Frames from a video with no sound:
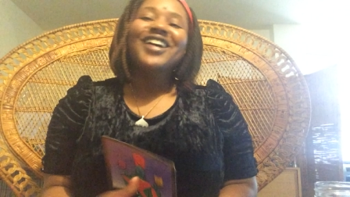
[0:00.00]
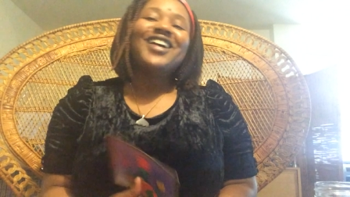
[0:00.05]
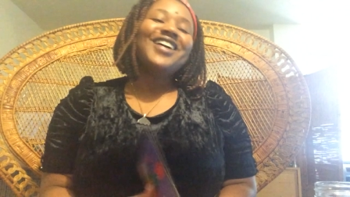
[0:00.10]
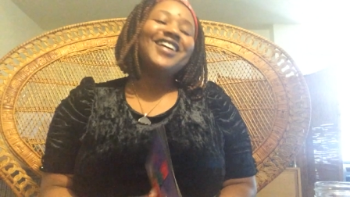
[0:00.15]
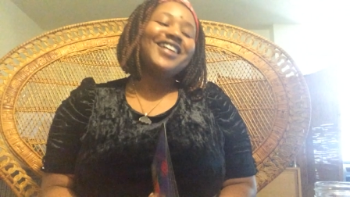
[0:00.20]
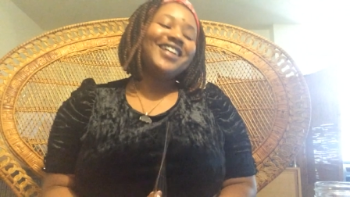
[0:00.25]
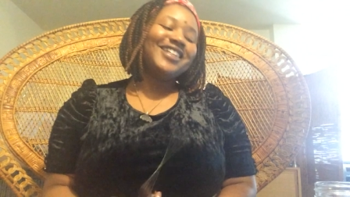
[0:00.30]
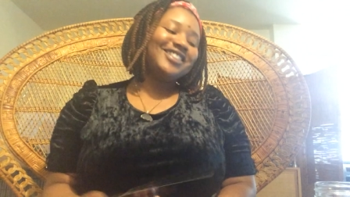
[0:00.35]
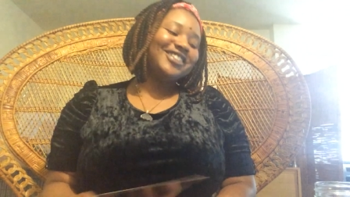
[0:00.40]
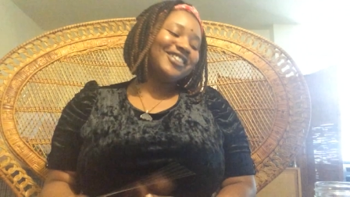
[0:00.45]
All
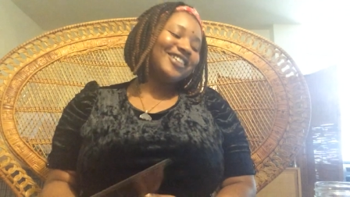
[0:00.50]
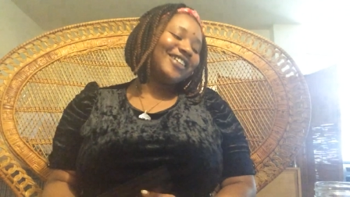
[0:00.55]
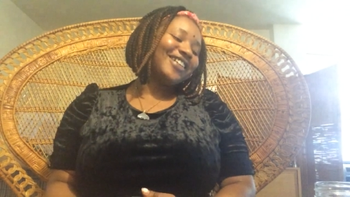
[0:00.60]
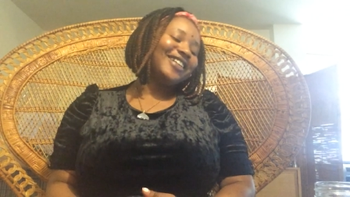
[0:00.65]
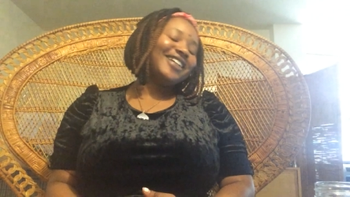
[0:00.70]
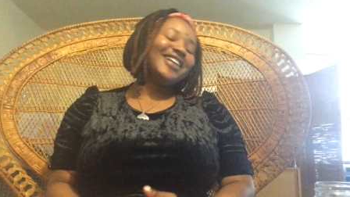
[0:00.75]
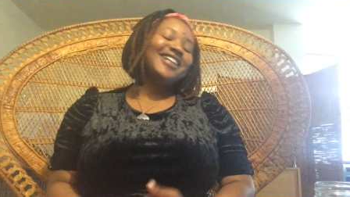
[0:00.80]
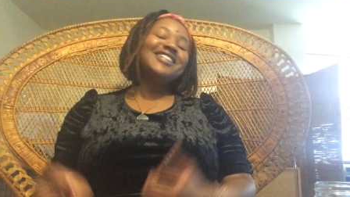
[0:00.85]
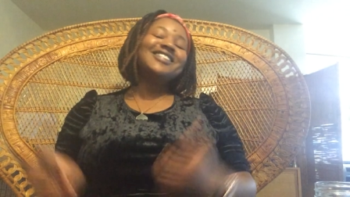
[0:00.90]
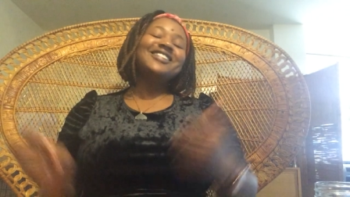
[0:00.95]
right,
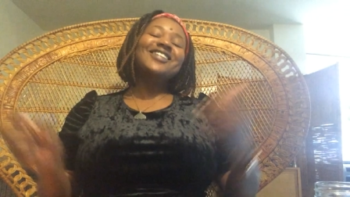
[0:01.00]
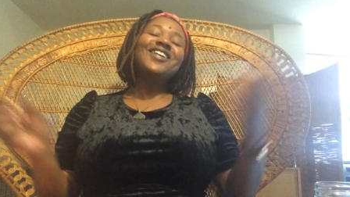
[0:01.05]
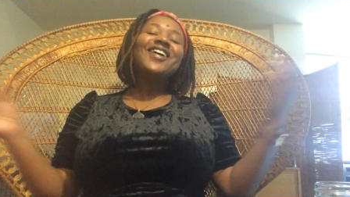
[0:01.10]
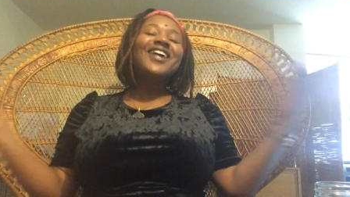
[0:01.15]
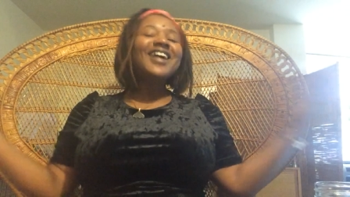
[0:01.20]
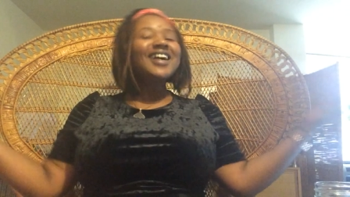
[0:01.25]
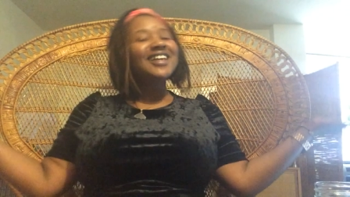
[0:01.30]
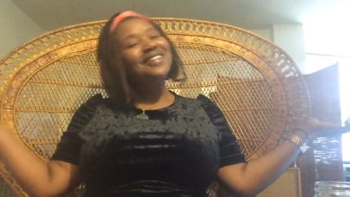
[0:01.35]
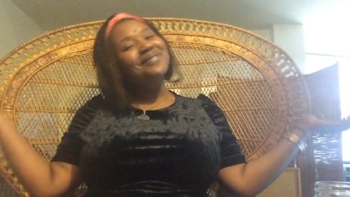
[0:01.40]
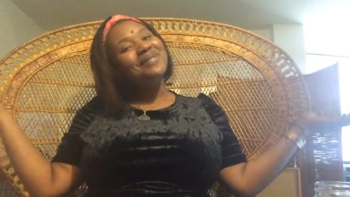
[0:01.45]
y'all, that is
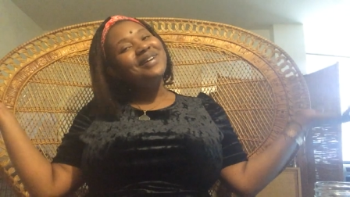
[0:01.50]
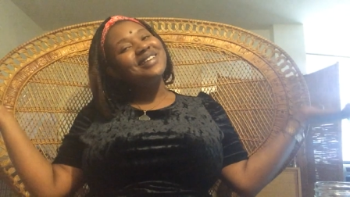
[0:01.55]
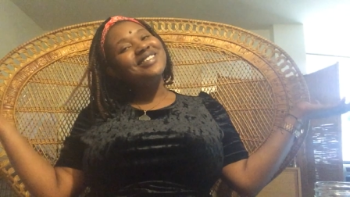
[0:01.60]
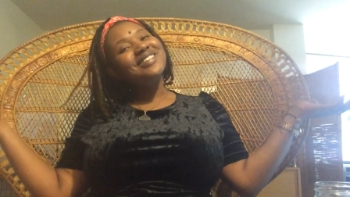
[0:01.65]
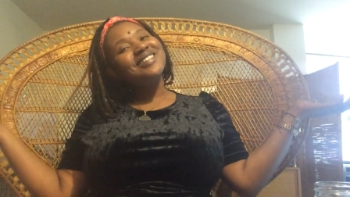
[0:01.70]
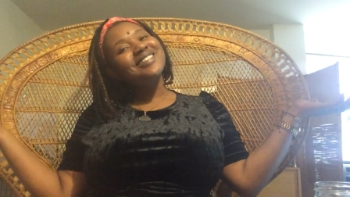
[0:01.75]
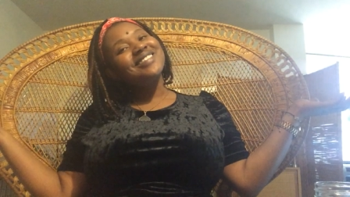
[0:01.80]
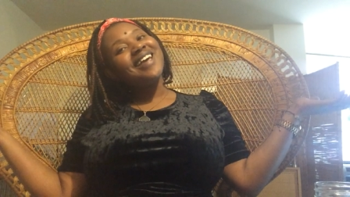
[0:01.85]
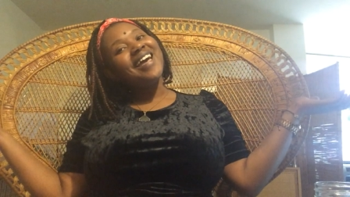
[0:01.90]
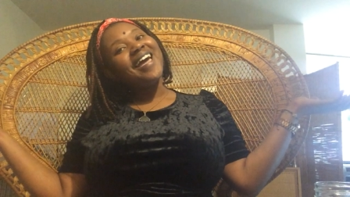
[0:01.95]
all the
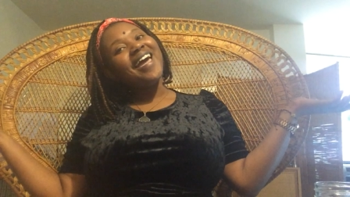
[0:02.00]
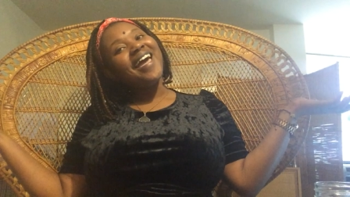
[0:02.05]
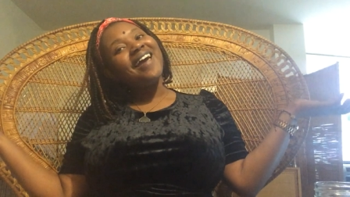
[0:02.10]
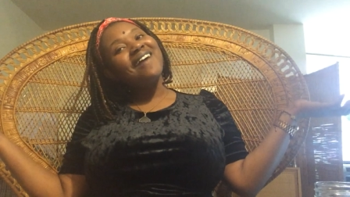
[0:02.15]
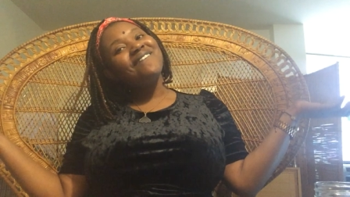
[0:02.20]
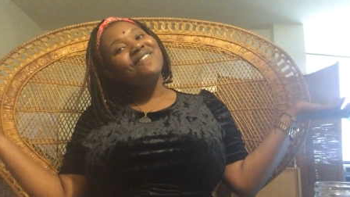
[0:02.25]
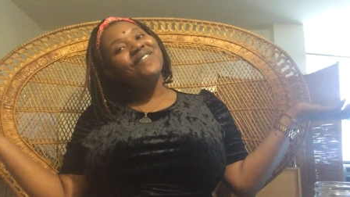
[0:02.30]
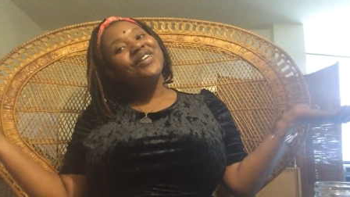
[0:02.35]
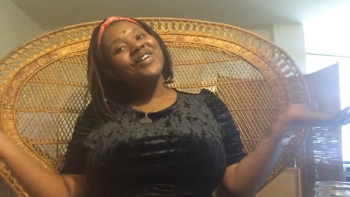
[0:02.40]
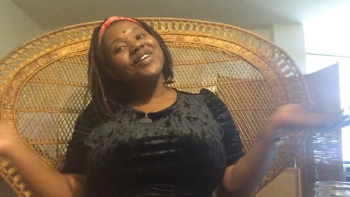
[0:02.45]
messages I
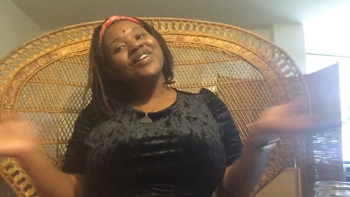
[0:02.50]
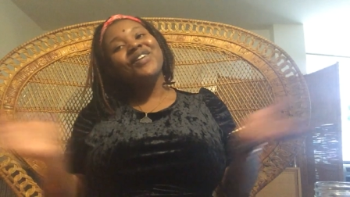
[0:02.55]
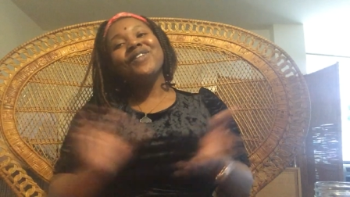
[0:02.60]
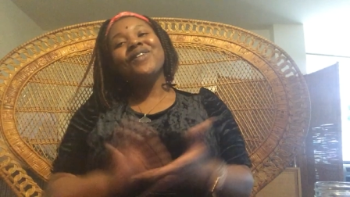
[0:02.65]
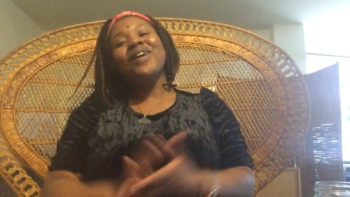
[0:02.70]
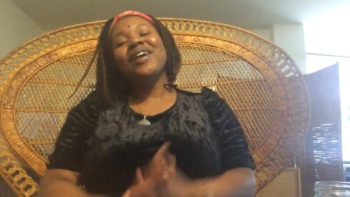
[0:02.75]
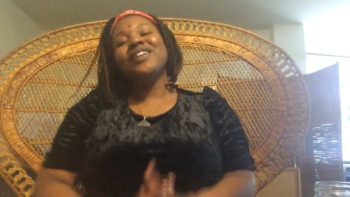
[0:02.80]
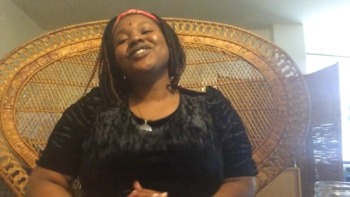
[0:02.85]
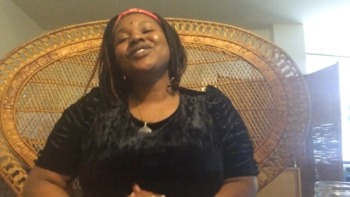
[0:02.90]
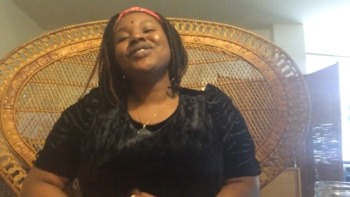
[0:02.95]
have for
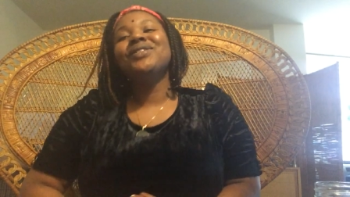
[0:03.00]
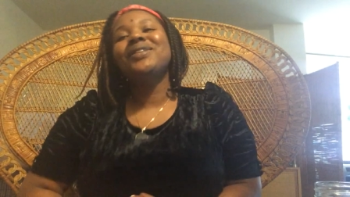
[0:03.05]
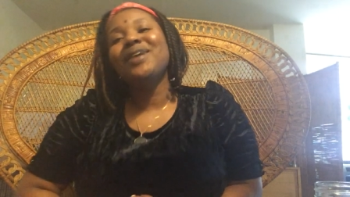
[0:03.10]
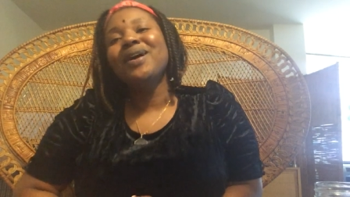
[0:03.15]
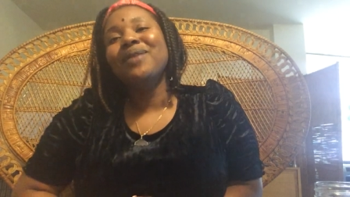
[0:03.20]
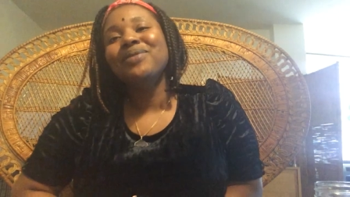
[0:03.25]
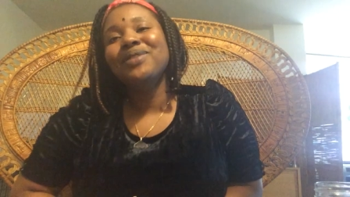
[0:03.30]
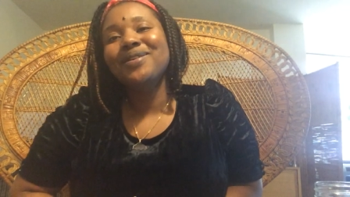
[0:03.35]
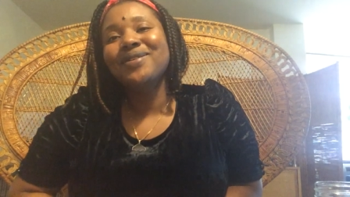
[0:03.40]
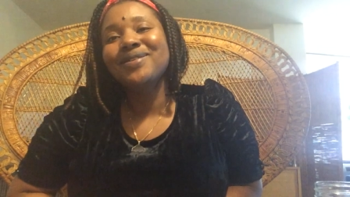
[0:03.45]
you. I truly
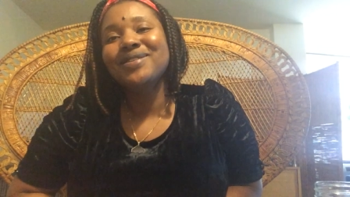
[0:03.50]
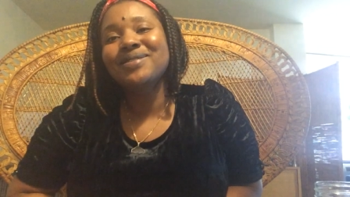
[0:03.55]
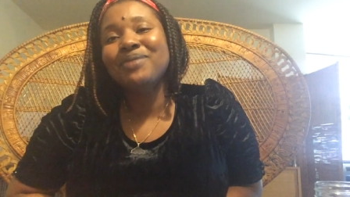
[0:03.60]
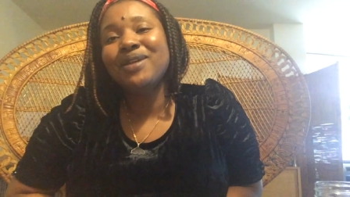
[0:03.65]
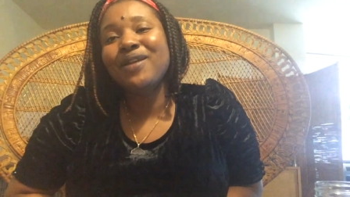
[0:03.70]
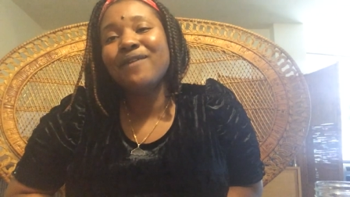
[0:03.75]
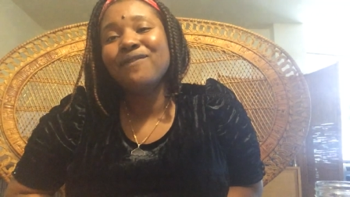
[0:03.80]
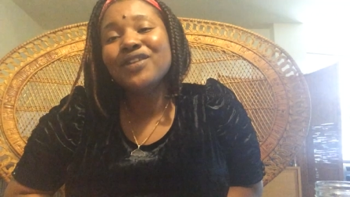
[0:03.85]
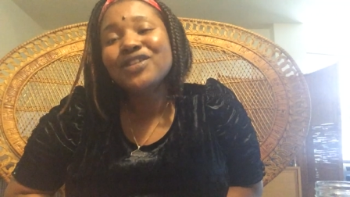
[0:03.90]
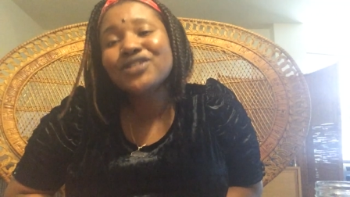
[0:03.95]
hope that it was
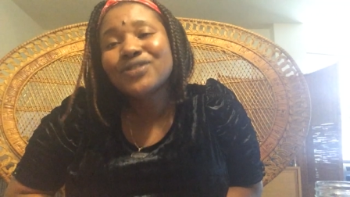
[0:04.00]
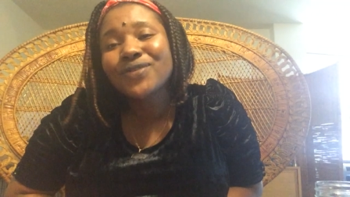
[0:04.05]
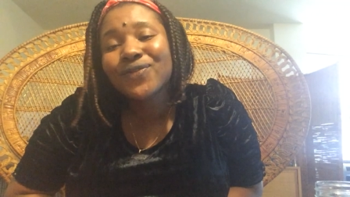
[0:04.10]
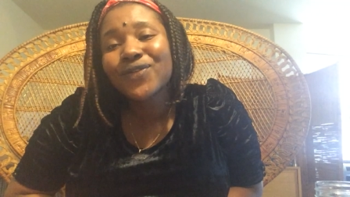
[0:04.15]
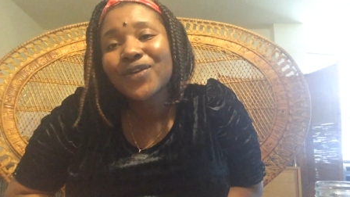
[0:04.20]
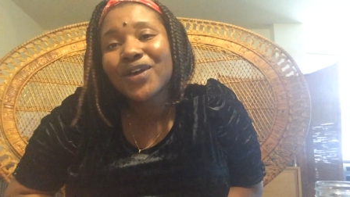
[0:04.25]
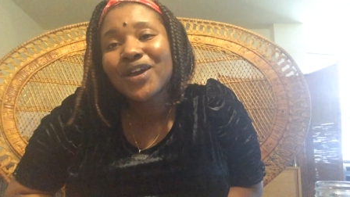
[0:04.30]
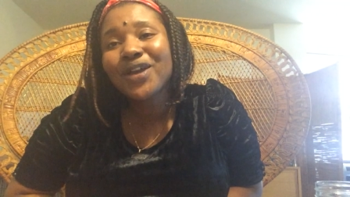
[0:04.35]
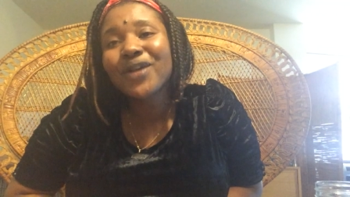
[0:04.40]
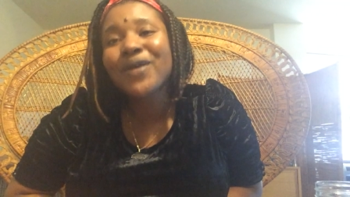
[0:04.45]
beneficial
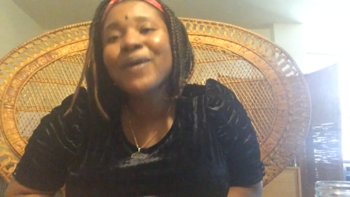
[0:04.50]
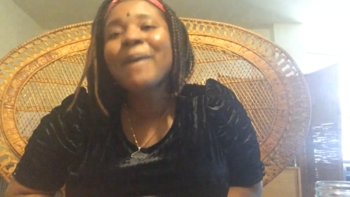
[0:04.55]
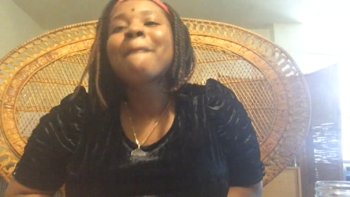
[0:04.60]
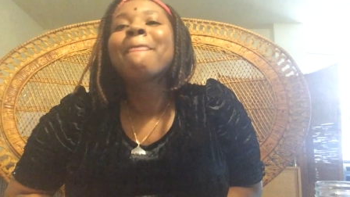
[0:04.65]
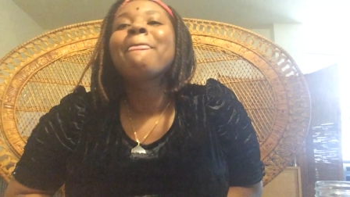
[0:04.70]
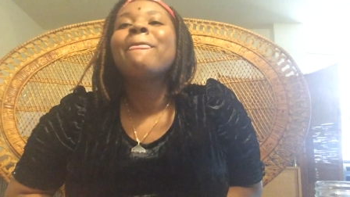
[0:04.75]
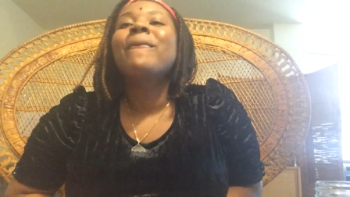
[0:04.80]
for you.